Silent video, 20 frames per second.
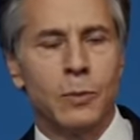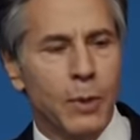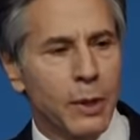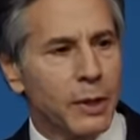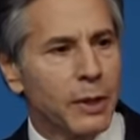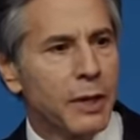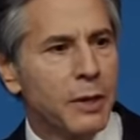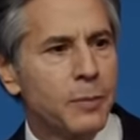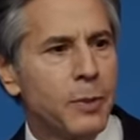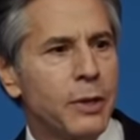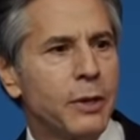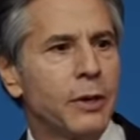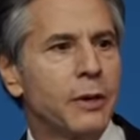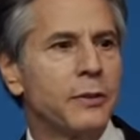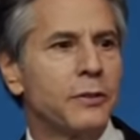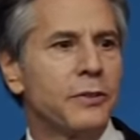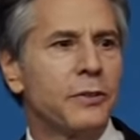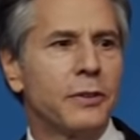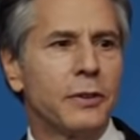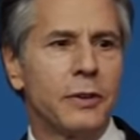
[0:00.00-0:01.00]
Humility
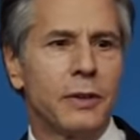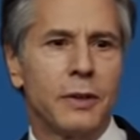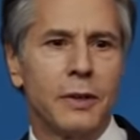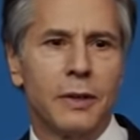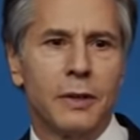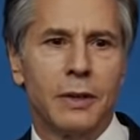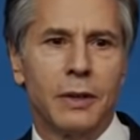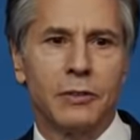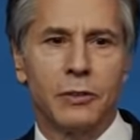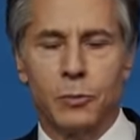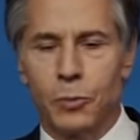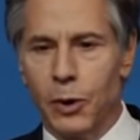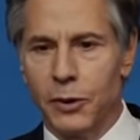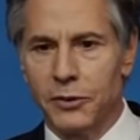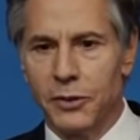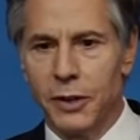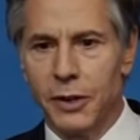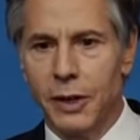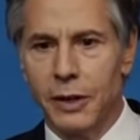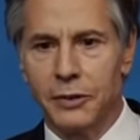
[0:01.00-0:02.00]
because, as the
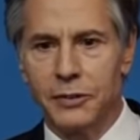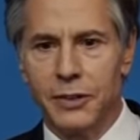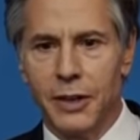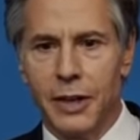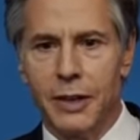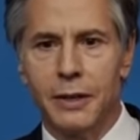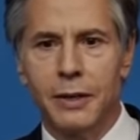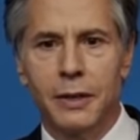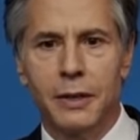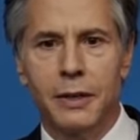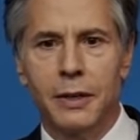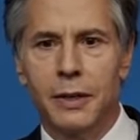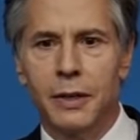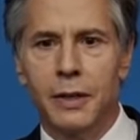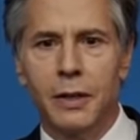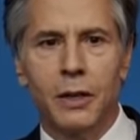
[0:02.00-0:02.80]
President-elect said,